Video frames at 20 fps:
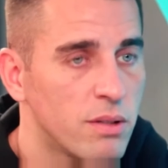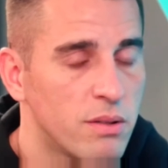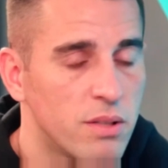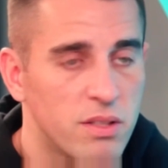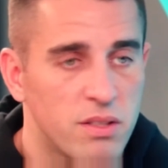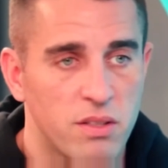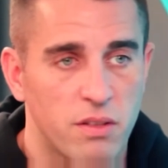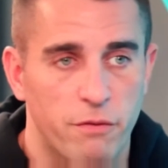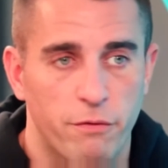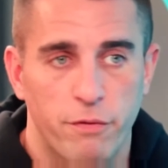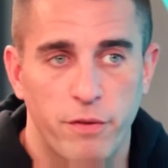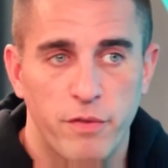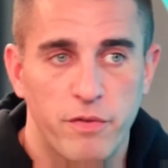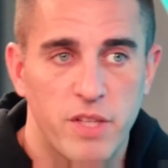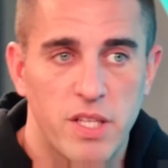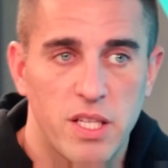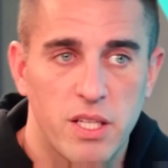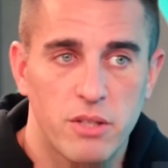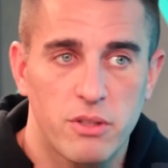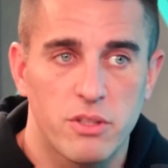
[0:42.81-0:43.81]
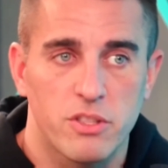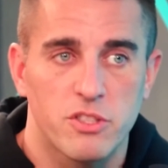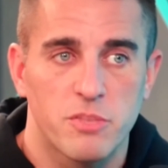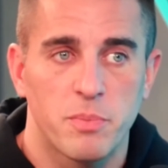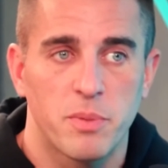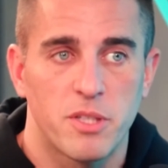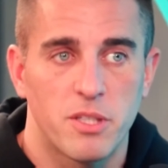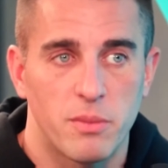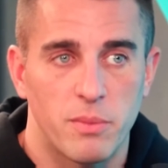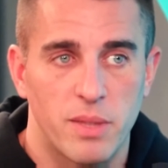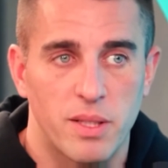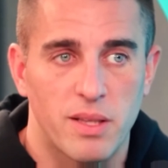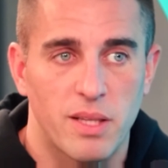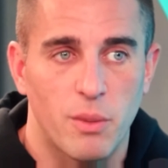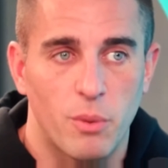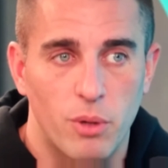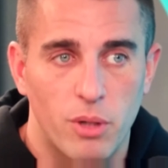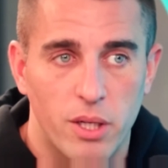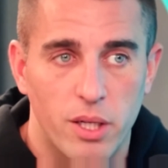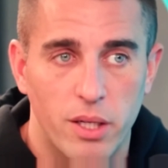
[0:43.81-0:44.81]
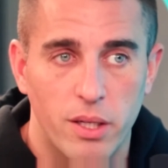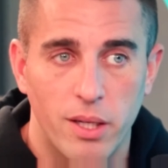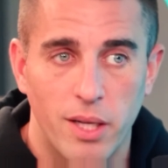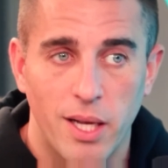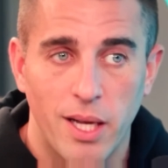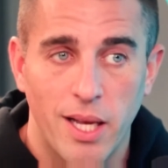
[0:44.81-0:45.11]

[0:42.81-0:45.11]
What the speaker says: This is a 50-year experiment that we're in.